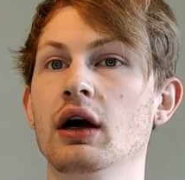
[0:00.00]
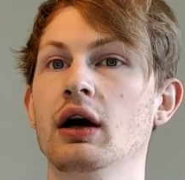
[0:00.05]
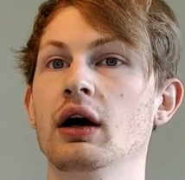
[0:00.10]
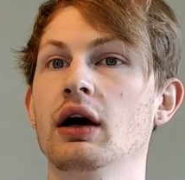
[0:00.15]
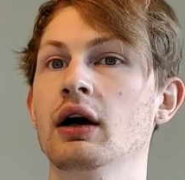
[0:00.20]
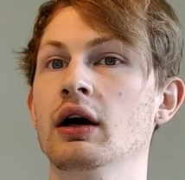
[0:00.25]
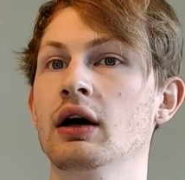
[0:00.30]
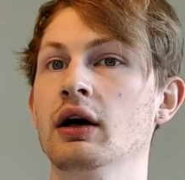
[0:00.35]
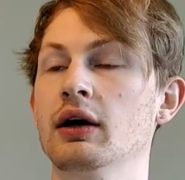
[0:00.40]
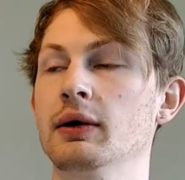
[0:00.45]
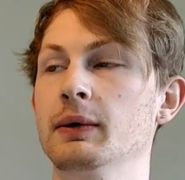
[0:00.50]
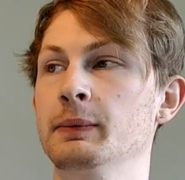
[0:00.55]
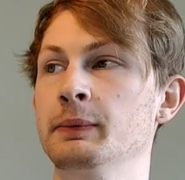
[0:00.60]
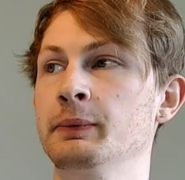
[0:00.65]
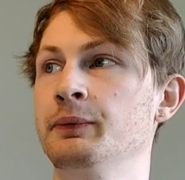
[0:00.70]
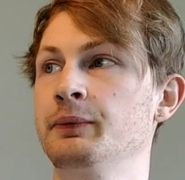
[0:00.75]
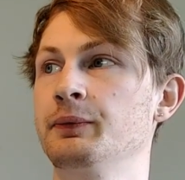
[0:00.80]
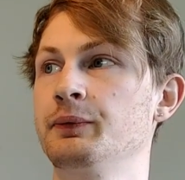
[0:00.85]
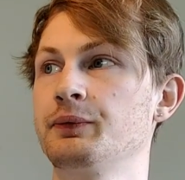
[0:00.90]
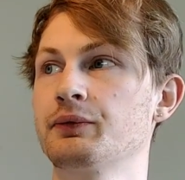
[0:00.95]

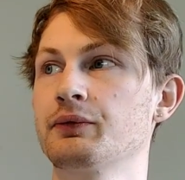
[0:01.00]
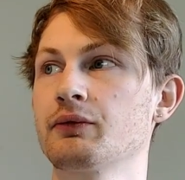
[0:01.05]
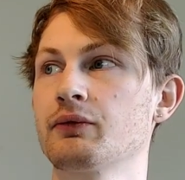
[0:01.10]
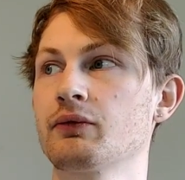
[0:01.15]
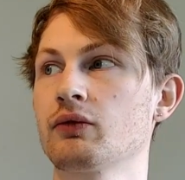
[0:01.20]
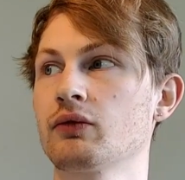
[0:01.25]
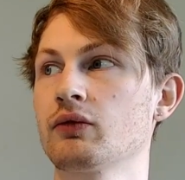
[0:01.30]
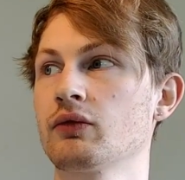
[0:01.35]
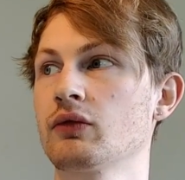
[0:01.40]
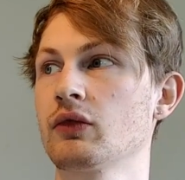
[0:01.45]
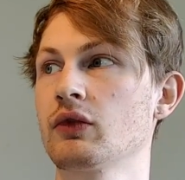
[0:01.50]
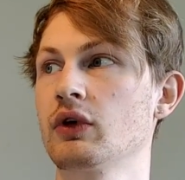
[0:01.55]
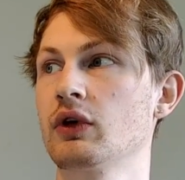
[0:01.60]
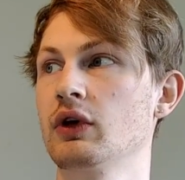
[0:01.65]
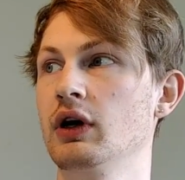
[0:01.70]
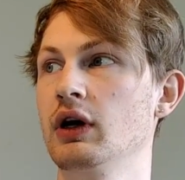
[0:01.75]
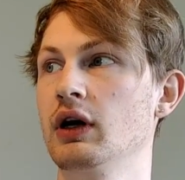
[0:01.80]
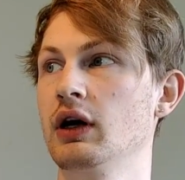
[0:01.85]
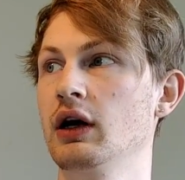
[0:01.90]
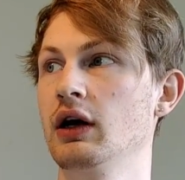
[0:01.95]
Um,
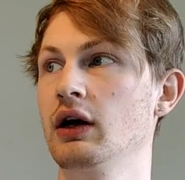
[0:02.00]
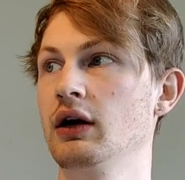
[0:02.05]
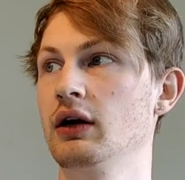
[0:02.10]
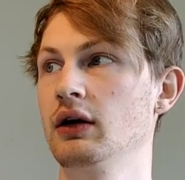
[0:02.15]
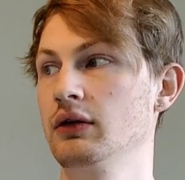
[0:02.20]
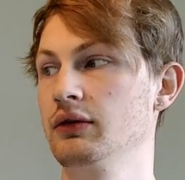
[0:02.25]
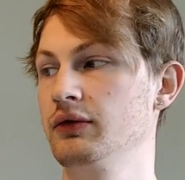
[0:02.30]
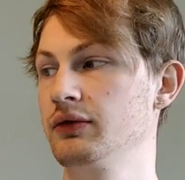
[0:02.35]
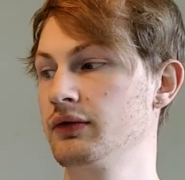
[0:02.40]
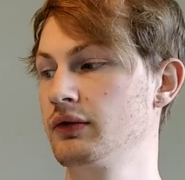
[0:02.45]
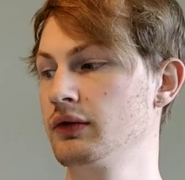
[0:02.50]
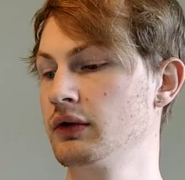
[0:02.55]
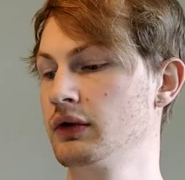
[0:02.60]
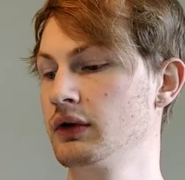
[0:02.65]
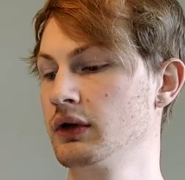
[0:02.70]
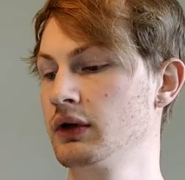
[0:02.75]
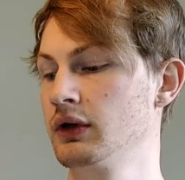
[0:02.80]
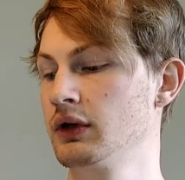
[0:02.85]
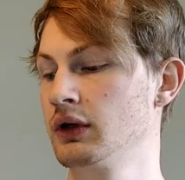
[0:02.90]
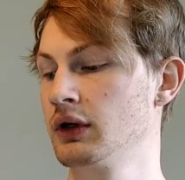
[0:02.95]
I
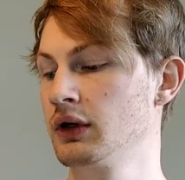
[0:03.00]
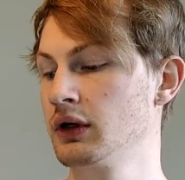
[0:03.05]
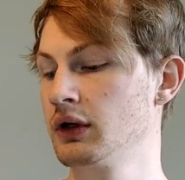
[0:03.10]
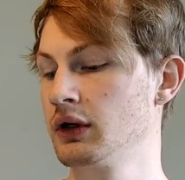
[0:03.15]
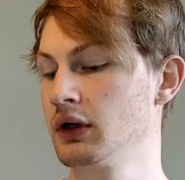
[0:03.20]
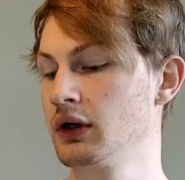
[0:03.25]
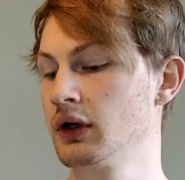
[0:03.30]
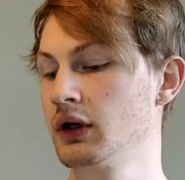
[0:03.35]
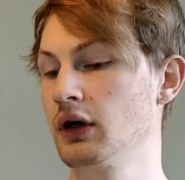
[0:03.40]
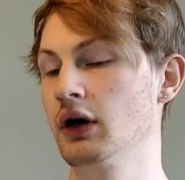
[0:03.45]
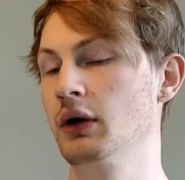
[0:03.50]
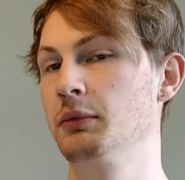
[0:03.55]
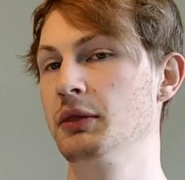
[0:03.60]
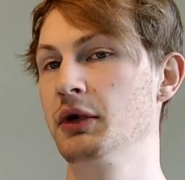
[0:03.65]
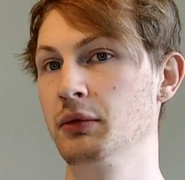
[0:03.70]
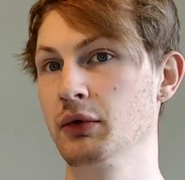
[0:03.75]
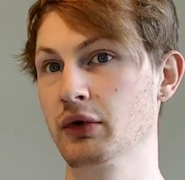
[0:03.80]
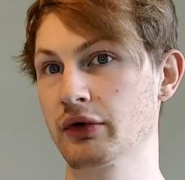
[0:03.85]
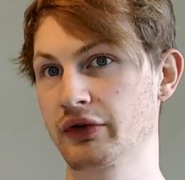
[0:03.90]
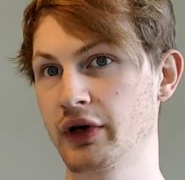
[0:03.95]
have a
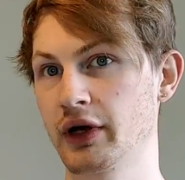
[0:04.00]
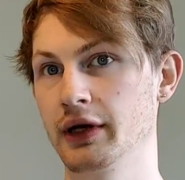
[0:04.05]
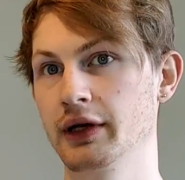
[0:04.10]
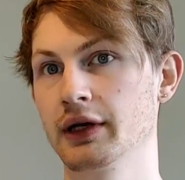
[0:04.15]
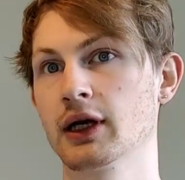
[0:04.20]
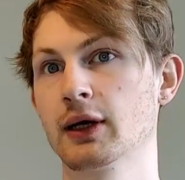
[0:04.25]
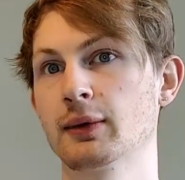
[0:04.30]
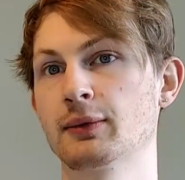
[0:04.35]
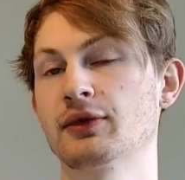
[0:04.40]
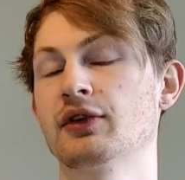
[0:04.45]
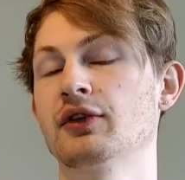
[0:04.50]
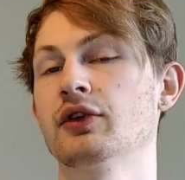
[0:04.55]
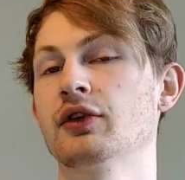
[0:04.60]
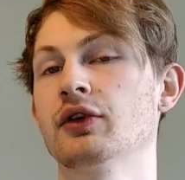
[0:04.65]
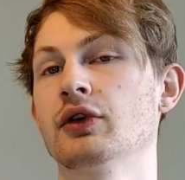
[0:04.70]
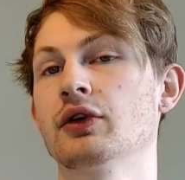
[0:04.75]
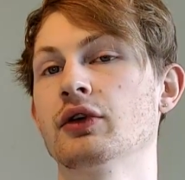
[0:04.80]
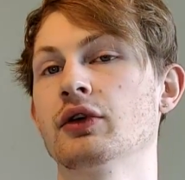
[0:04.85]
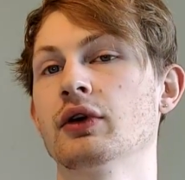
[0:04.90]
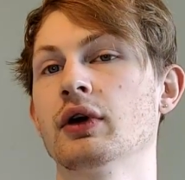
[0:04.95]
bit more tidying up to
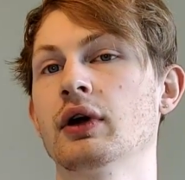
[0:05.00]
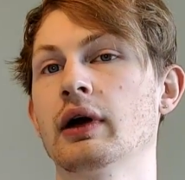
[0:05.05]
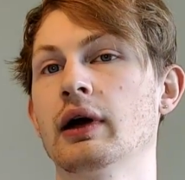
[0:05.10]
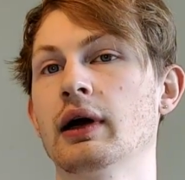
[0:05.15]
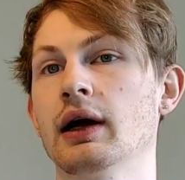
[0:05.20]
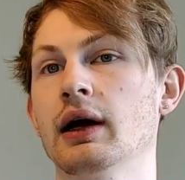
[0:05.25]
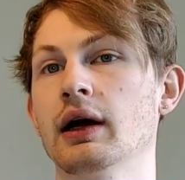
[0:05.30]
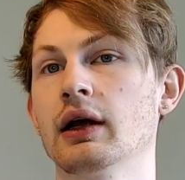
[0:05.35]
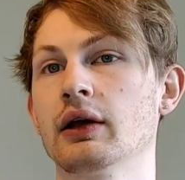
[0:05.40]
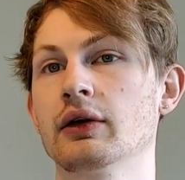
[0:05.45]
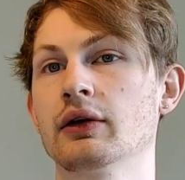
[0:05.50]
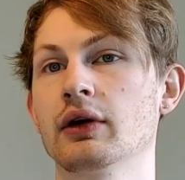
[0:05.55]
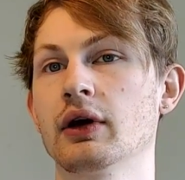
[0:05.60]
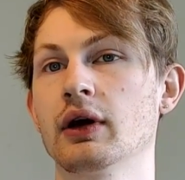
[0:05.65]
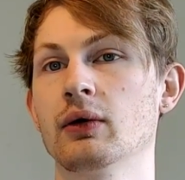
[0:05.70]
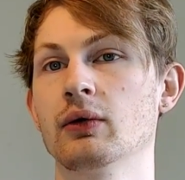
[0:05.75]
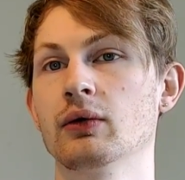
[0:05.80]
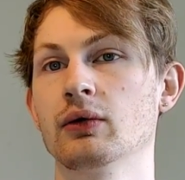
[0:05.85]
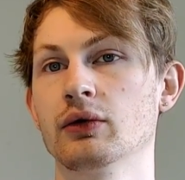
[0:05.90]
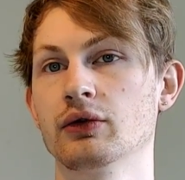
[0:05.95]
do and
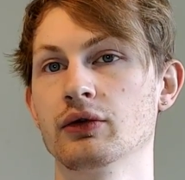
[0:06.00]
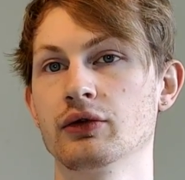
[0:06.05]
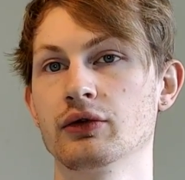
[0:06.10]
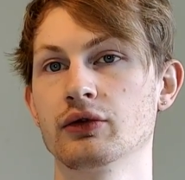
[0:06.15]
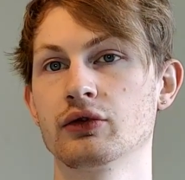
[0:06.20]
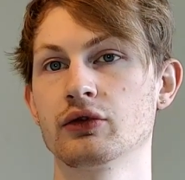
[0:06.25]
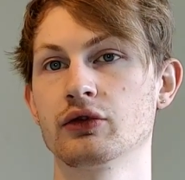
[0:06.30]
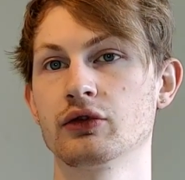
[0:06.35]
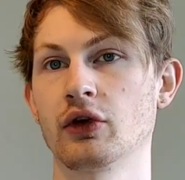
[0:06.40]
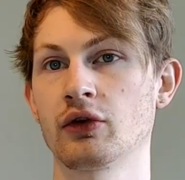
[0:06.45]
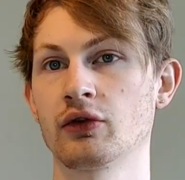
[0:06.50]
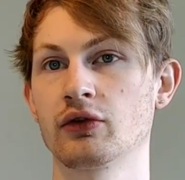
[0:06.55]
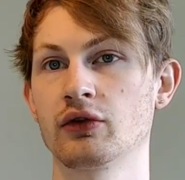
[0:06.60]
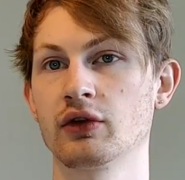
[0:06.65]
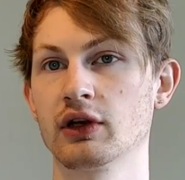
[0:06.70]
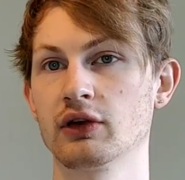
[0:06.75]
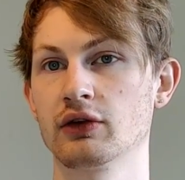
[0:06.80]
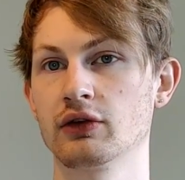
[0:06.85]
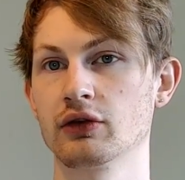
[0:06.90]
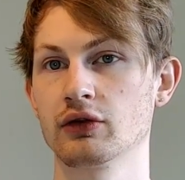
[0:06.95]
I'll just
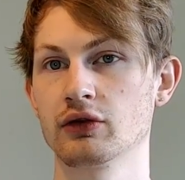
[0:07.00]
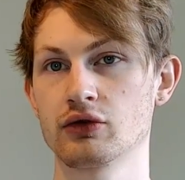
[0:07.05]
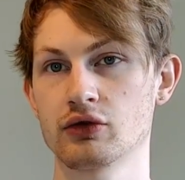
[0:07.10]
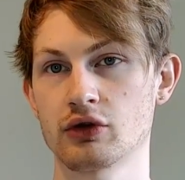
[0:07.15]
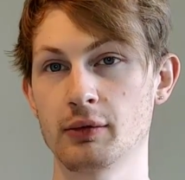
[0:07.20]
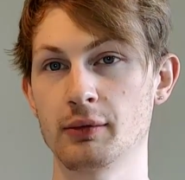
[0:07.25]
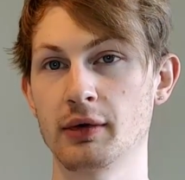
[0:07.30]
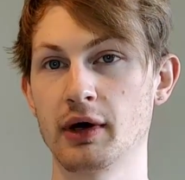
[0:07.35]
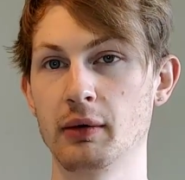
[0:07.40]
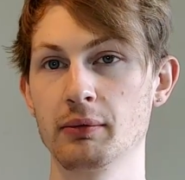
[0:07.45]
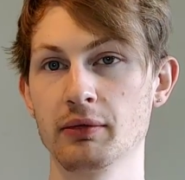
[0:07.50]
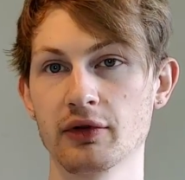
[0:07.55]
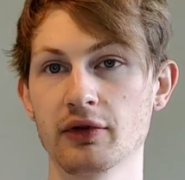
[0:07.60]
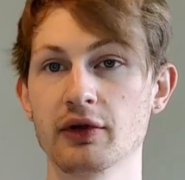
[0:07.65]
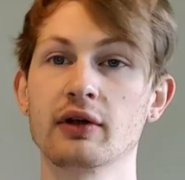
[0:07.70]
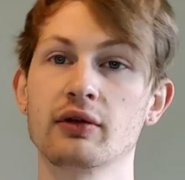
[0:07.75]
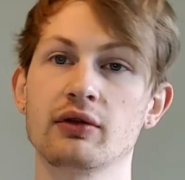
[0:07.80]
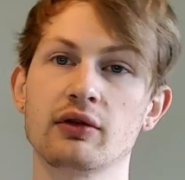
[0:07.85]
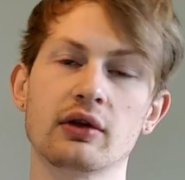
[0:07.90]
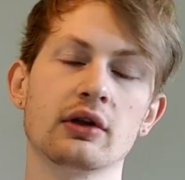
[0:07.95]
need to trim up
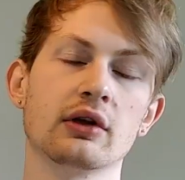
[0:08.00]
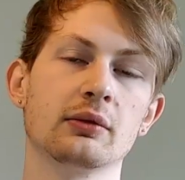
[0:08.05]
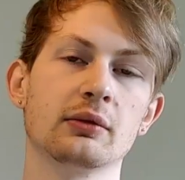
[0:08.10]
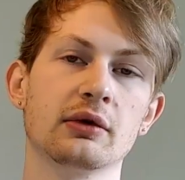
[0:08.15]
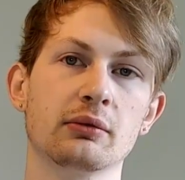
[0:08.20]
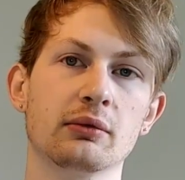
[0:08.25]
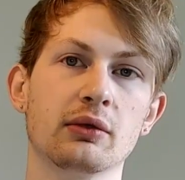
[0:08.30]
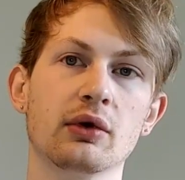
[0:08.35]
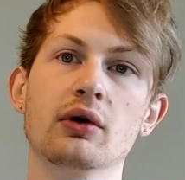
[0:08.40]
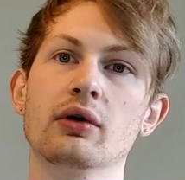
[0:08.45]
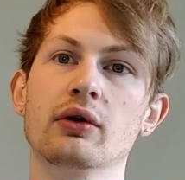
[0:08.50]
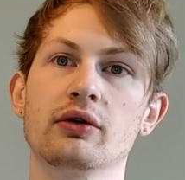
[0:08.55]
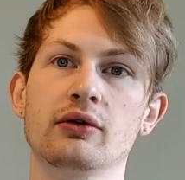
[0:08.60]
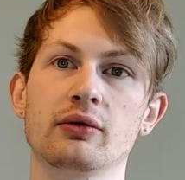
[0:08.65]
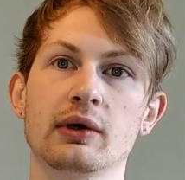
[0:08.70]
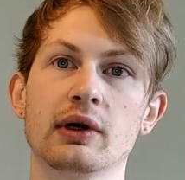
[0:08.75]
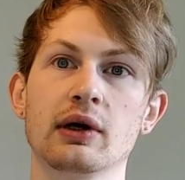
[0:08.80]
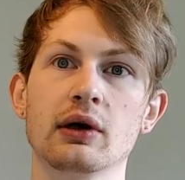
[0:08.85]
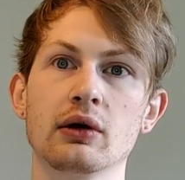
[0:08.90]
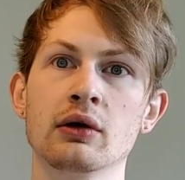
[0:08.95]
things a little bit more
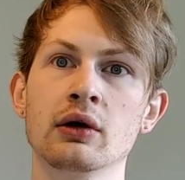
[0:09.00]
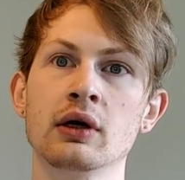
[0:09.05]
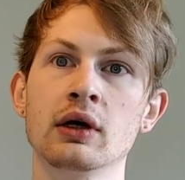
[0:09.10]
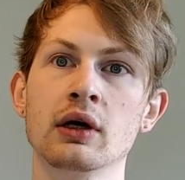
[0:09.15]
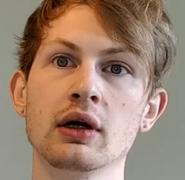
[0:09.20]
as well.